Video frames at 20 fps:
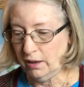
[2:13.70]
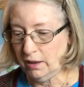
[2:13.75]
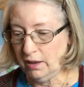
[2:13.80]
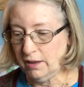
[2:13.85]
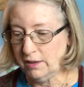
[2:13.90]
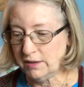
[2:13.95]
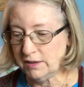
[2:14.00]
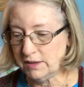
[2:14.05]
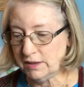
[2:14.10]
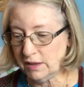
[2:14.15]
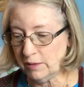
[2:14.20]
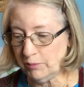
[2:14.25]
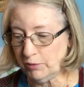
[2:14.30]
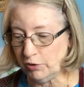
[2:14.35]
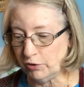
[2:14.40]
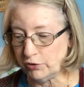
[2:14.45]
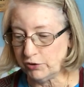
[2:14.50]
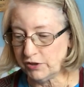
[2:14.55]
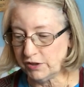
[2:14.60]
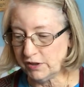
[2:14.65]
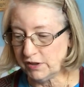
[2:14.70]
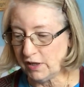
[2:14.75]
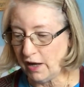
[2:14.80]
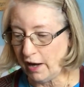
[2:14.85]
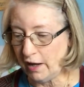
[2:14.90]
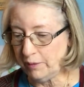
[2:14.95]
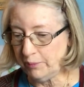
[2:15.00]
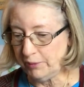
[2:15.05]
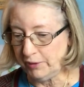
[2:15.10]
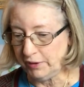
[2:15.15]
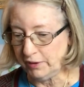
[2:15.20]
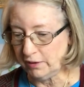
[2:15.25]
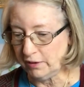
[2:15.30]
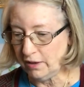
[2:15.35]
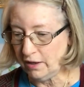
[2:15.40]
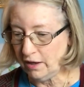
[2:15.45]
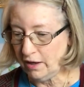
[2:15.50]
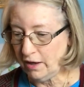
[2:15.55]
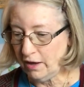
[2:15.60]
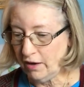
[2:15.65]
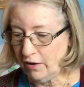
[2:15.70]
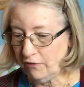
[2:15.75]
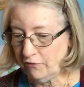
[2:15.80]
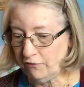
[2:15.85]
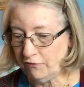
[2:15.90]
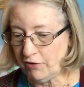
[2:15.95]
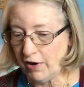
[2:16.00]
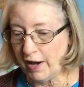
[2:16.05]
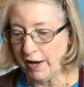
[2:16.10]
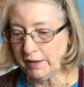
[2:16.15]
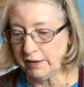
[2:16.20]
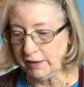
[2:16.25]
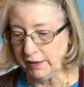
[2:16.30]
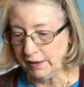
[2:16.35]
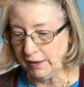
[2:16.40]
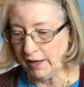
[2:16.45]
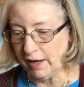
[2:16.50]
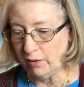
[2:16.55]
similar to typing. Finally,